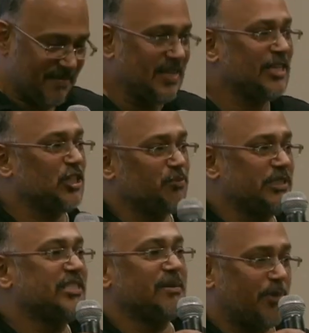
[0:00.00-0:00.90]
It 6
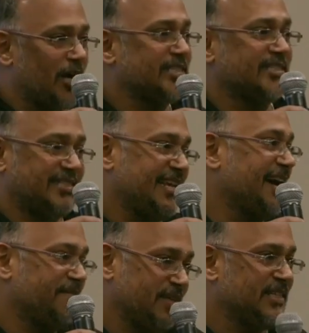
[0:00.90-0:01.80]
months is the process. Yeah,
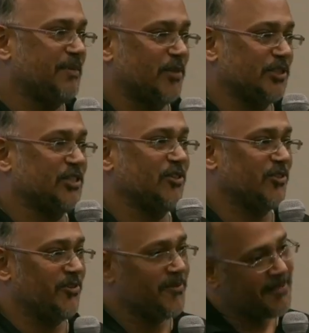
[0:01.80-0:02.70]
the process to go through.